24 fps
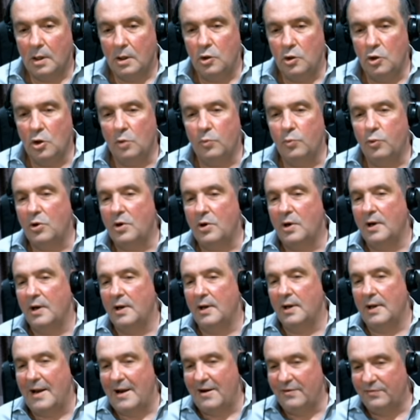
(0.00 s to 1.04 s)
Your book,
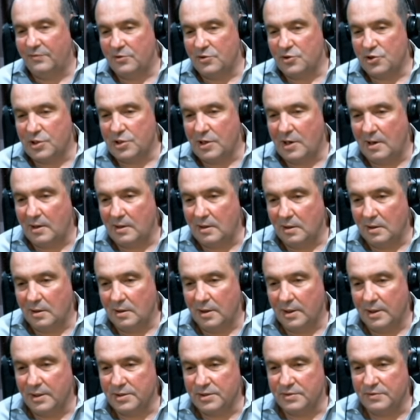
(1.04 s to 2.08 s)
Aftershock,
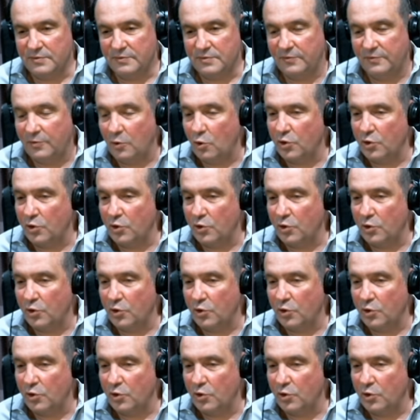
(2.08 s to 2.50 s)
has 4